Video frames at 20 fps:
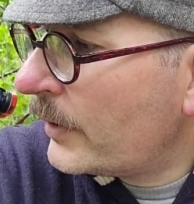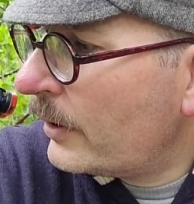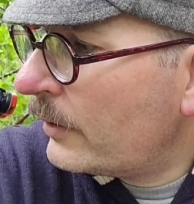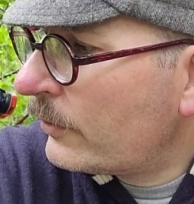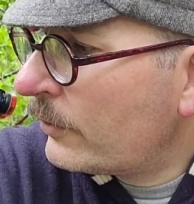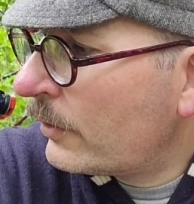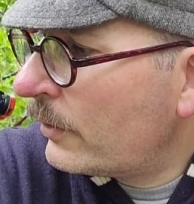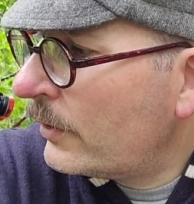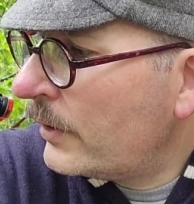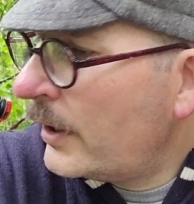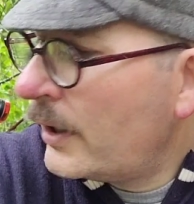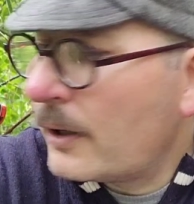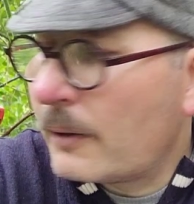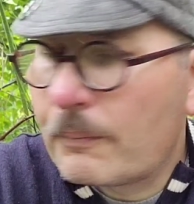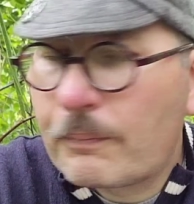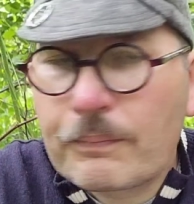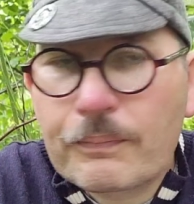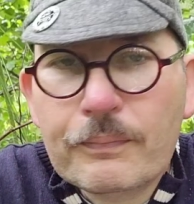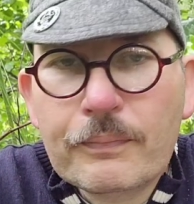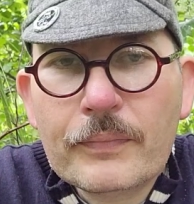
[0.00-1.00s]
so yeah,
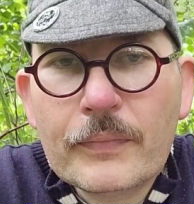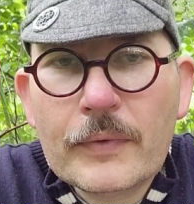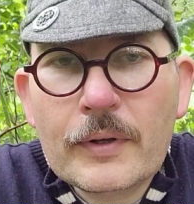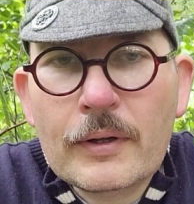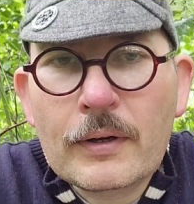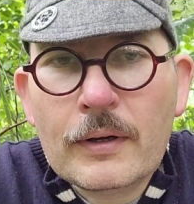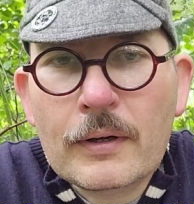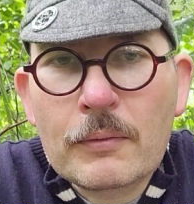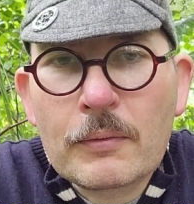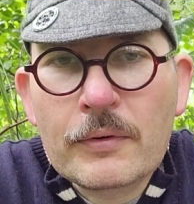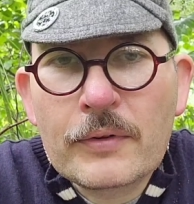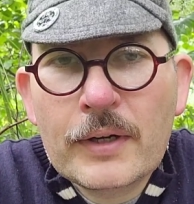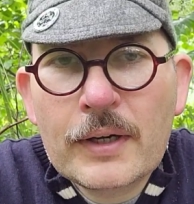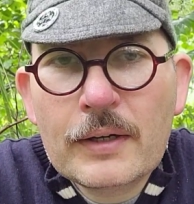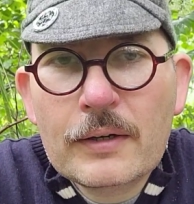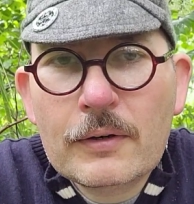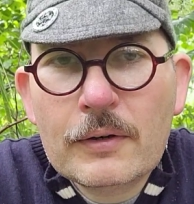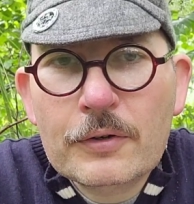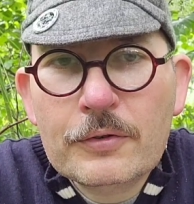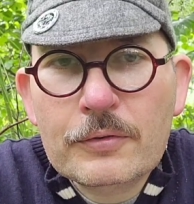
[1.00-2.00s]
with that
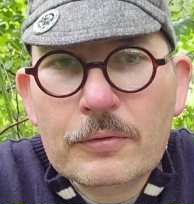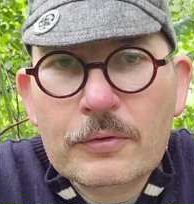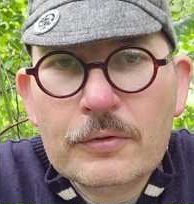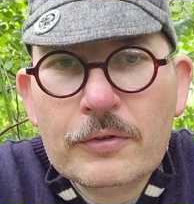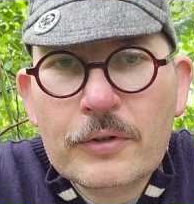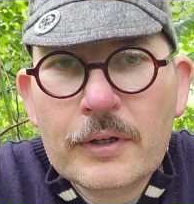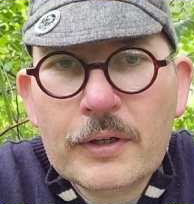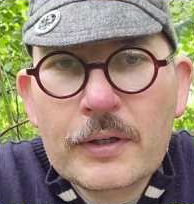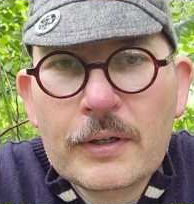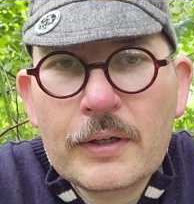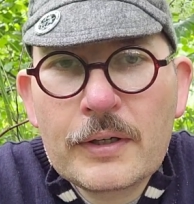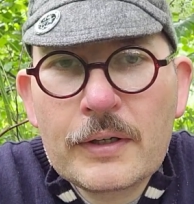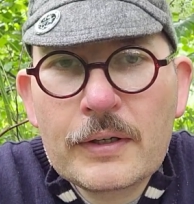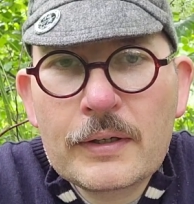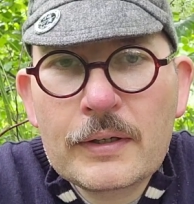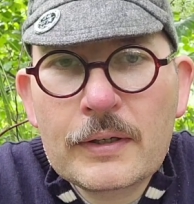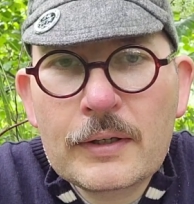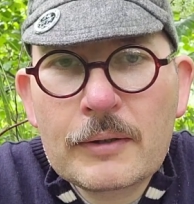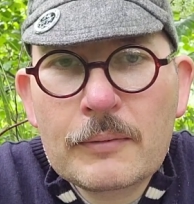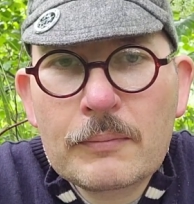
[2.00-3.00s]
I shall say
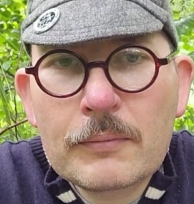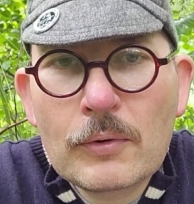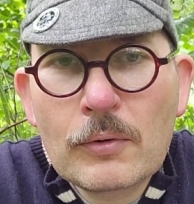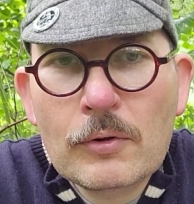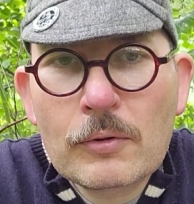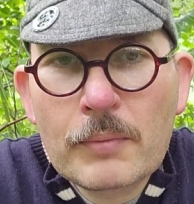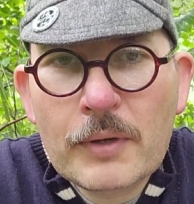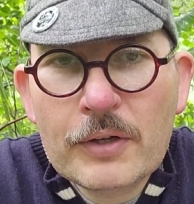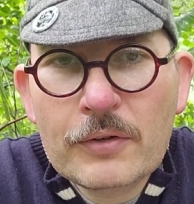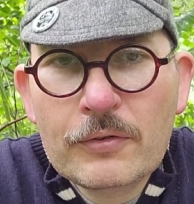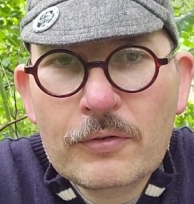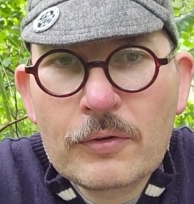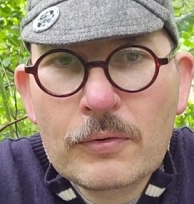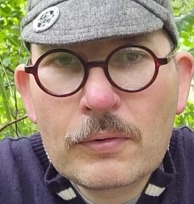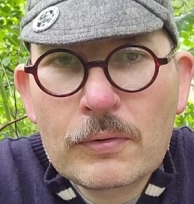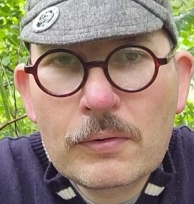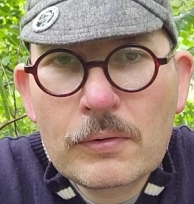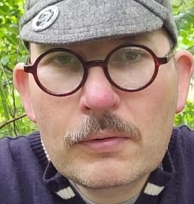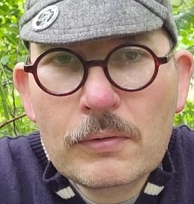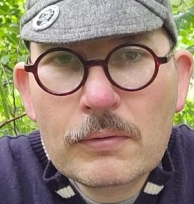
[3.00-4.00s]
all the best to you
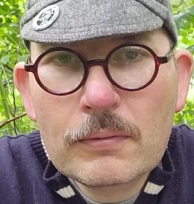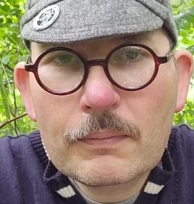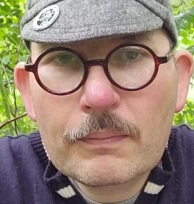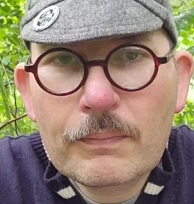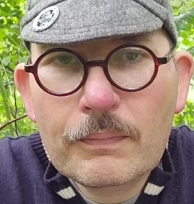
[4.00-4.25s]
all,